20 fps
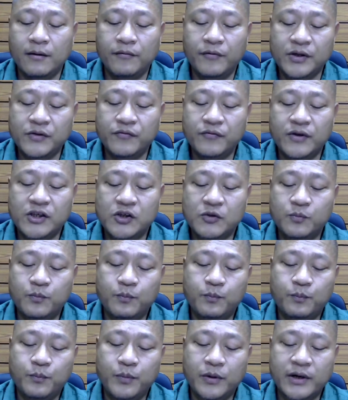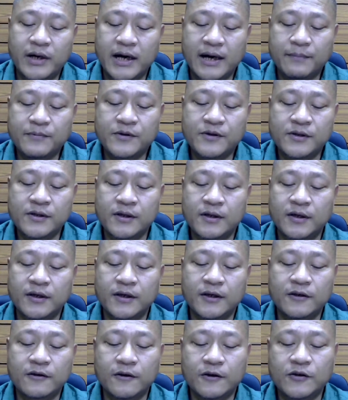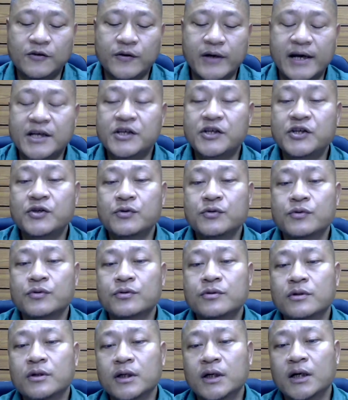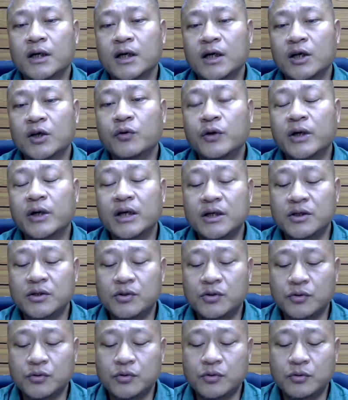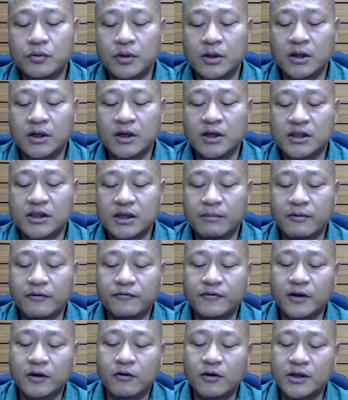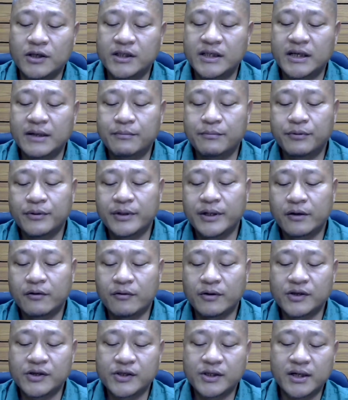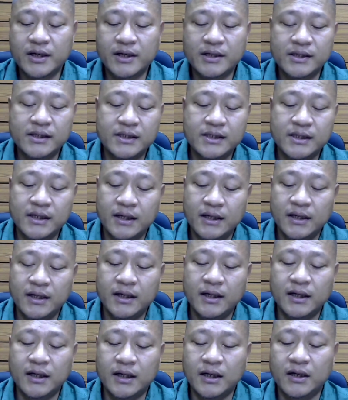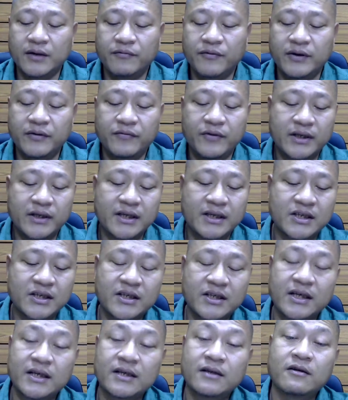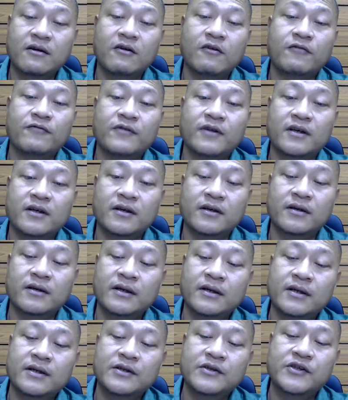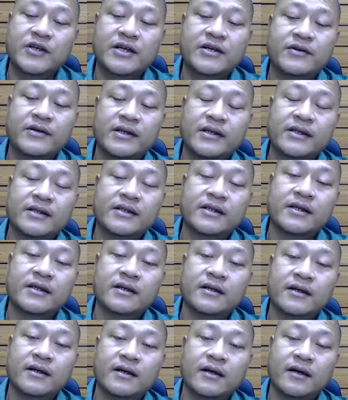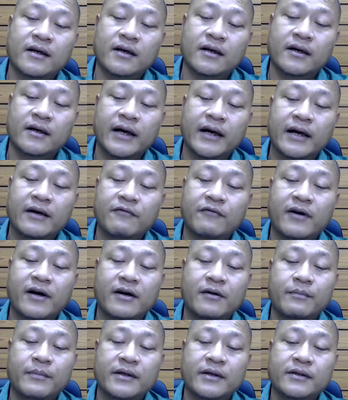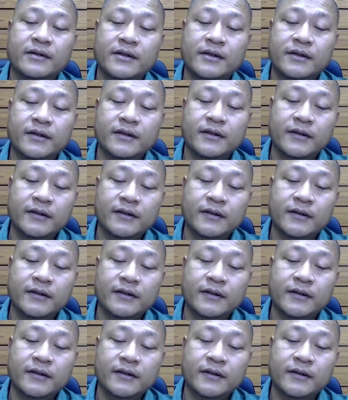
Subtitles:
which perhaps tries to look into some of the contemporary concerns with the state of the general environment.